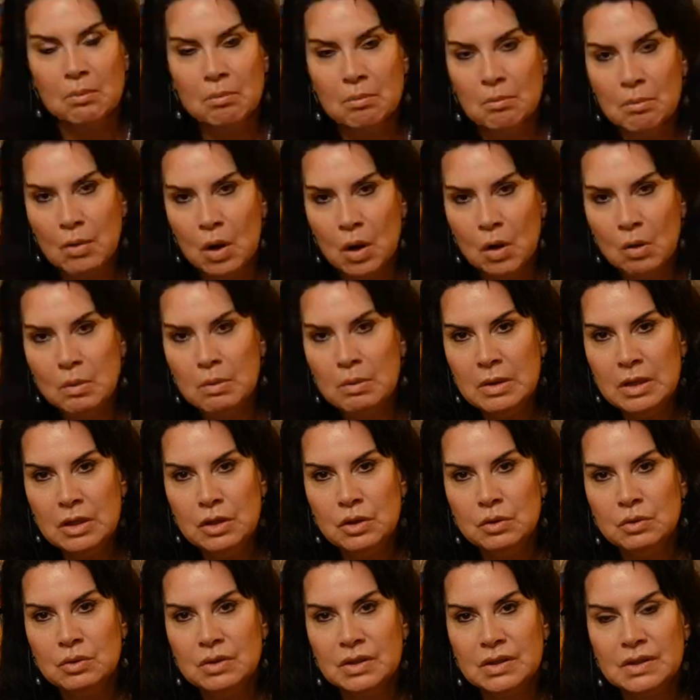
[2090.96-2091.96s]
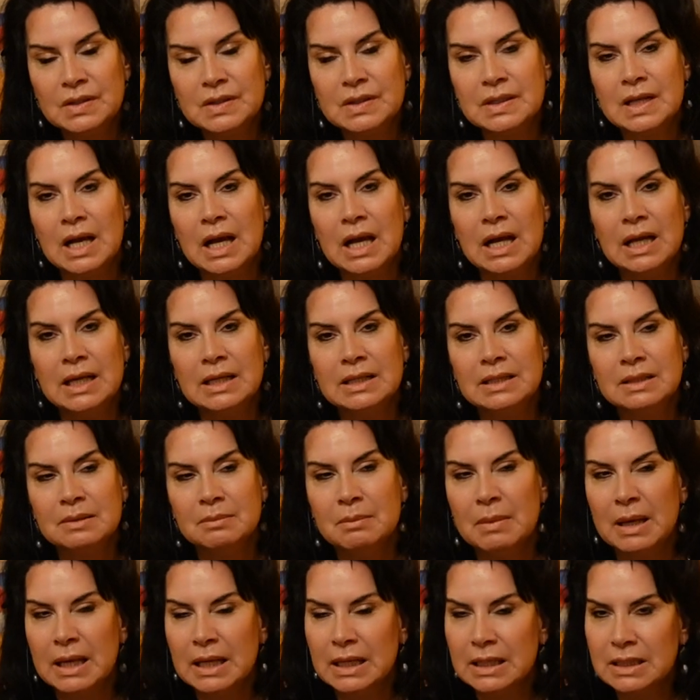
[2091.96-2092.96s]
the moment you decide to
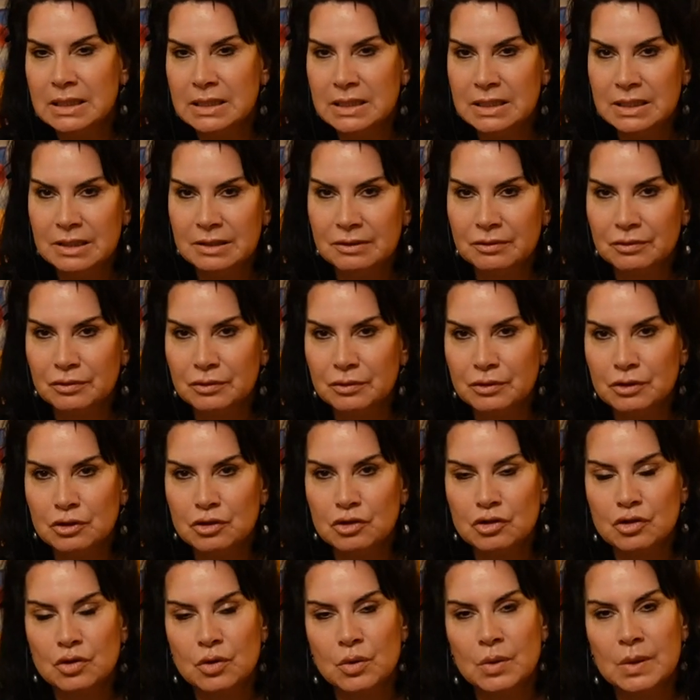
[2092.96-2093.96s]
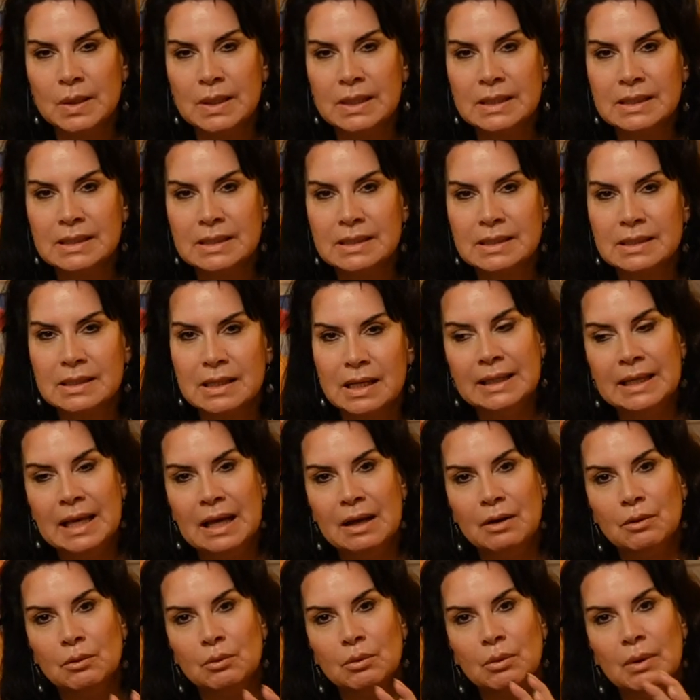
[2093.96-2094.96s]
make a different choice,
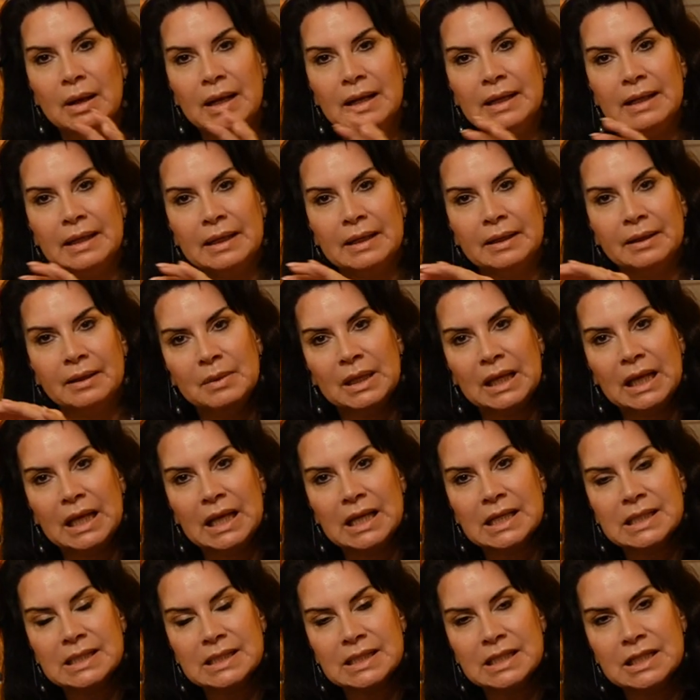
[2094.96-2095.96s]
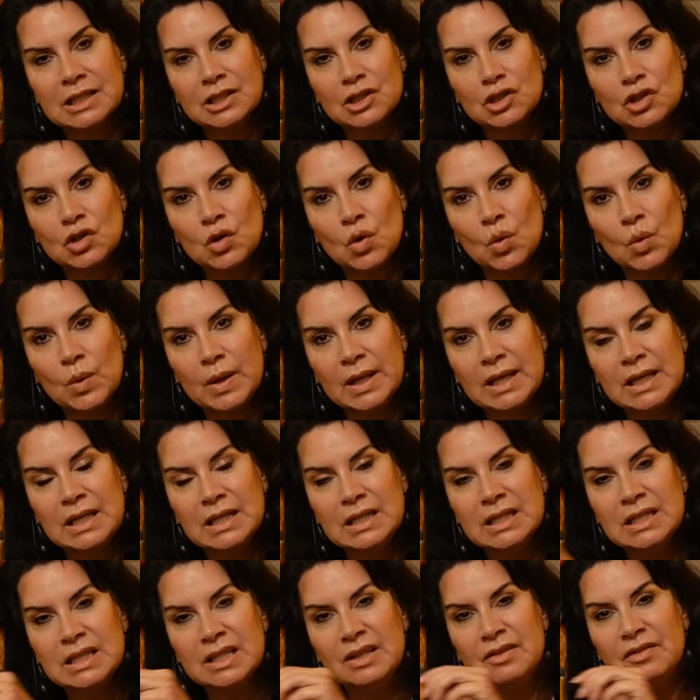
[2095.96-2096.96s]
get ready because it's
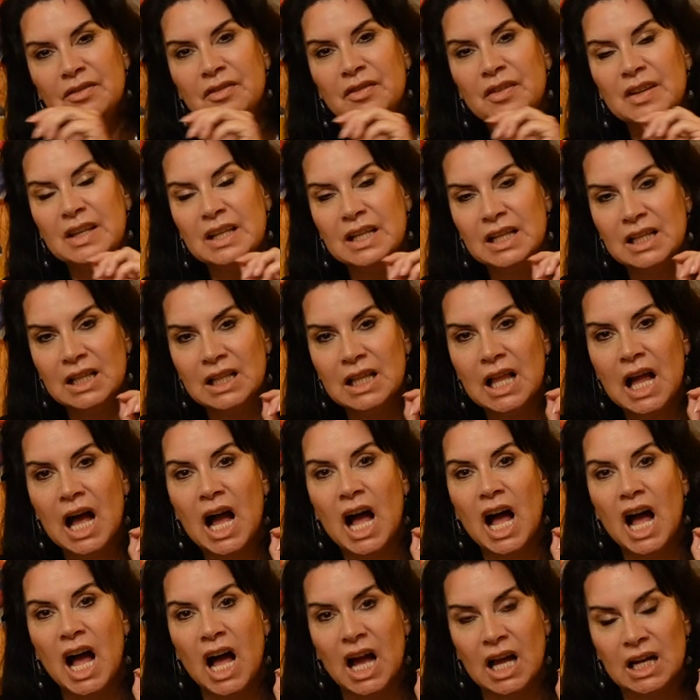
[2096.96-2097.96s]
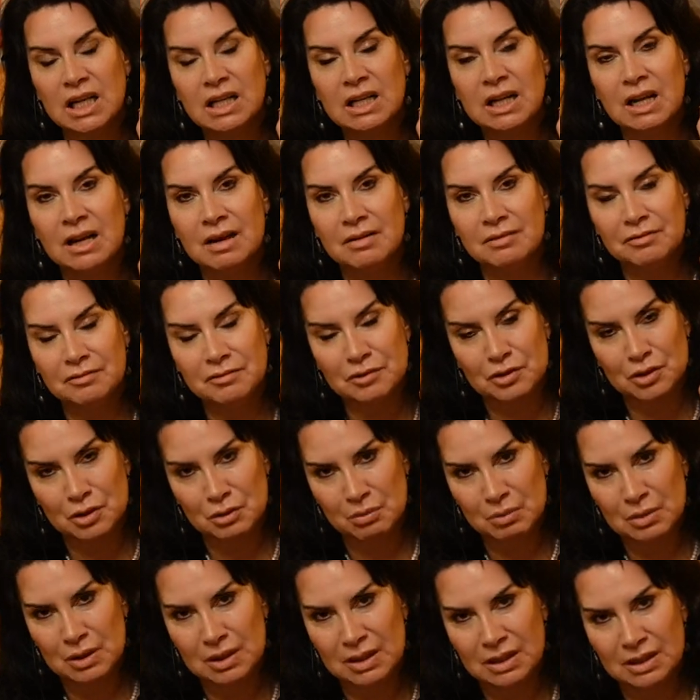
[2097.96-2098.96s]
going to feel
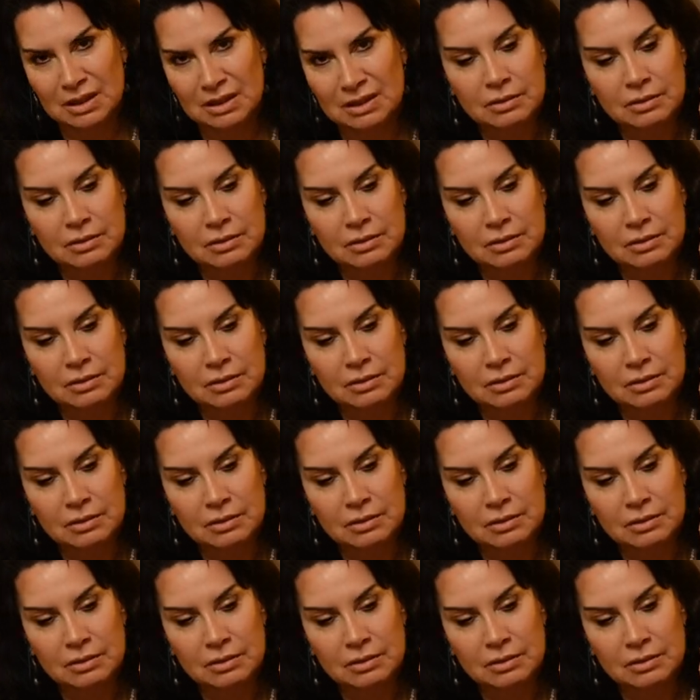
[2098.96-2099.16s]
uncomfortable.